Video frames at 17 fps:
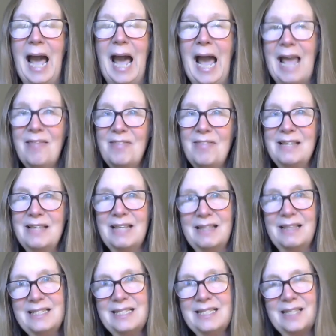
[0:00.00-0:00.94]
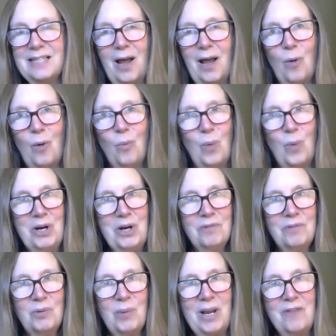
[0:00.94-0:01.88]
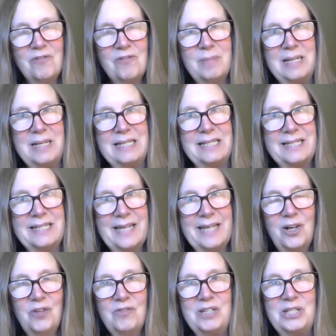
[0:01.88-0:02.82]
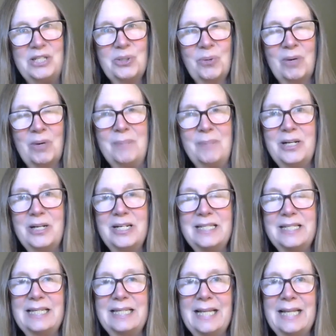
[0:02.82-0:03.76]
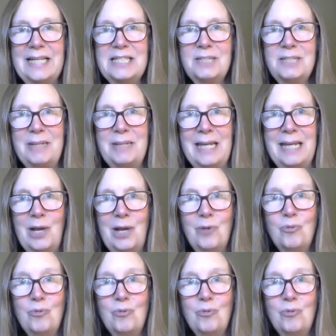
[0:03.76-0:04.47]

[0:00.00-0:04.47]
I think that this is a wonderful way for me to tell this story because it lets me